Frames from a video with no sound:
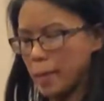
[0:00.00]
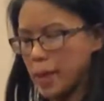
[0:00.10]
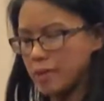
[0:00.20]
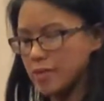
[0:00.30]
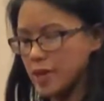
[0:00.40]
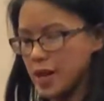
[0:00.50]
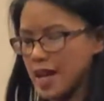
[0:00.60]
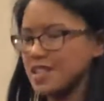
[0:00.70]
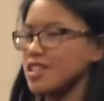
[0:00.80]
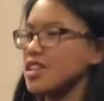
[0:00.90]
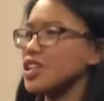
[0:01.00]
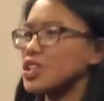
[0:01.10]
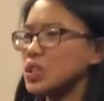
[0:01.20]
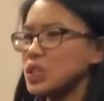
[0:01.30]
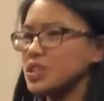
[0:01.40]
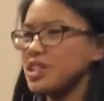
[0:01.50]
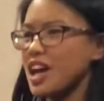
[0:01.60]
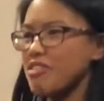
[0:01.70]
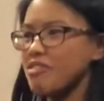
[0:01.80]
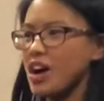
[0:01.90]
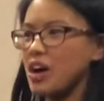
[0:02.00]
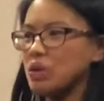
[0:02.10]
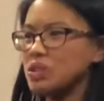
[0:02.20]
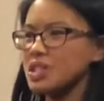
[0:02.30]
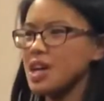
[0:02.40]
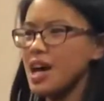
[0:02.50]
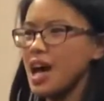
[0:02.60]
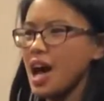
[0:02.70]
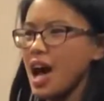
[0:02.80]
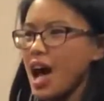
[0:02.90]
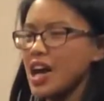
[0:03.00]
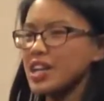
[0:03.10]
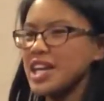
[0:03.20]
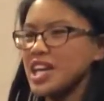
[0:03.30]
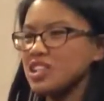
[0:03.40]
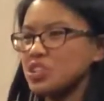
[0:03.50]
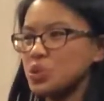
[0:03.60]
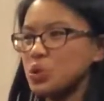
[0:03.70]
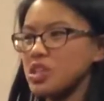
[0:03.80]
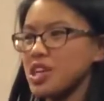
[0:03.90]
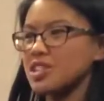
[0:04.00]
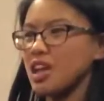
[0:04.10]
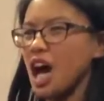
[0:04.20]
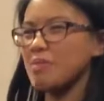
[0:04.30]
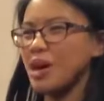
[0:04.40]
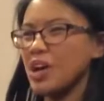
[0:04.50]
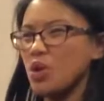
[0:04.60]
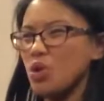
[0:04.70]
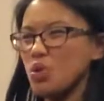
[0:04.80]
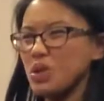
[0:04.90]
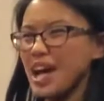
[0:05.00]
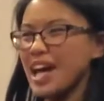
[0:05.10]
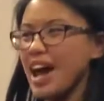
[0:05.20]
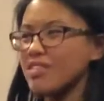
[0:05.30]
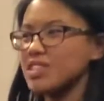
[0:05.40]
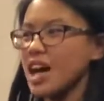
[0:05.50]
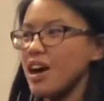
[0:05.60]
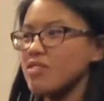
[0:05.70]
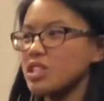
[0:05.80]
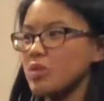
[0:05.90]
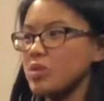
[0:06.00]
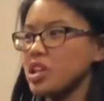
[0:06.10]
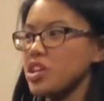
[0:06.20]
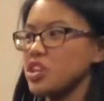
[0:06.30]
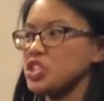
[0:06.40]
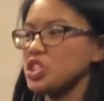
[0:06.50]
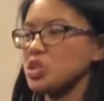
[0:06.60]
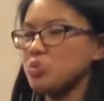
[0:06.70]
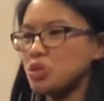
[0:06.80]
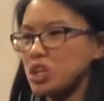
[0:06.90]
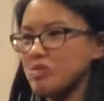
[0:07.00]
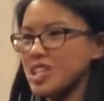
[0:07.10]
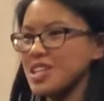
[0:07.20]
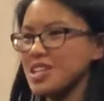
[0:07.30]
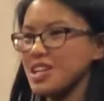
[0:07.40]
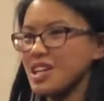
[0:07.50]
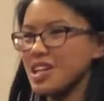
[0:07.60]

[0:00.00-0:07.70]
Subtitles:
even as a young adult, I found I can't do things on my own. I have to have somebody there to support me.